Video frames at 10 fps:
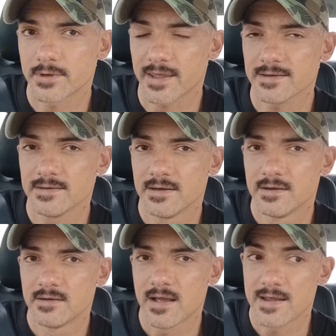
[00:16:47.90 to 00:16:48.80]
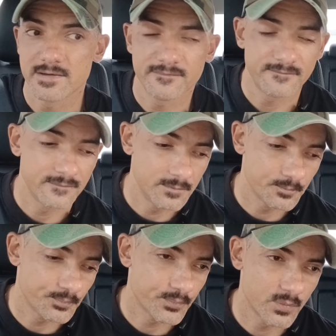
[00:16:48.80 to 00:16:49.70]
Okay. And if
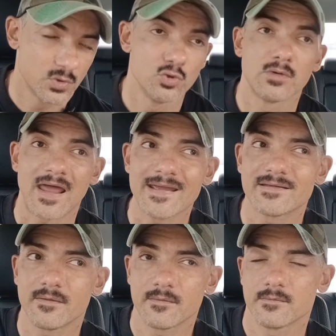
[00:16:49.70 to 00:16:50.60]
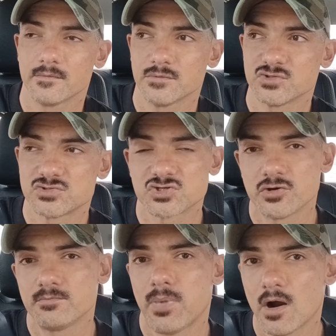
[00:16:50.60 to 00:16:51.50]
you like
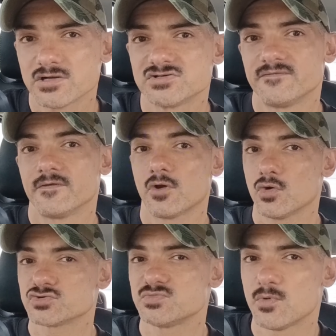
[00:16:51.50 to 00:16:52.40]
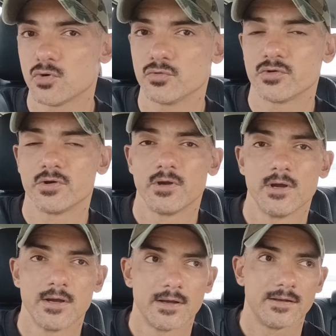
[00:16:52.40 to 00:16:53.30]
certain parts of the ghost mode
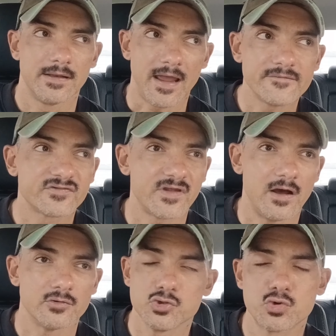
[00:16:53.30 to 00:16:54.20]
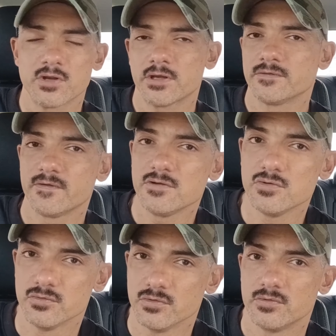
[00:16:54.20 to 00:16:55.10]
lifestyle, you can
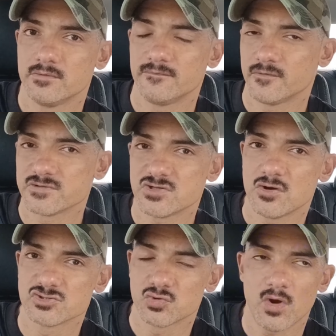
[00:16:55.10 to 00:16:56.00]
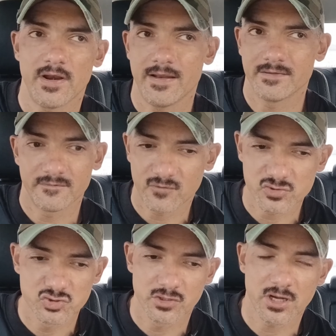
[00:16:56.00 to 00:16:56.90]
continue for as long as you want. And of
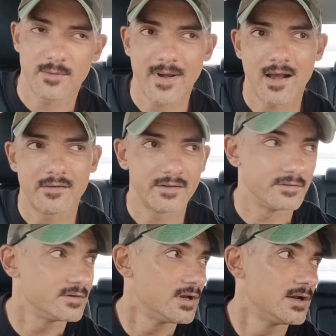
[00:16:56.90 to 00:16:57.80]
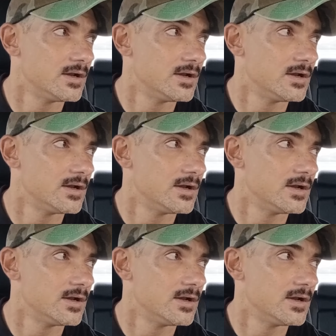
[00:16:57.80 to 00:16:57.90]
course, you can come out and,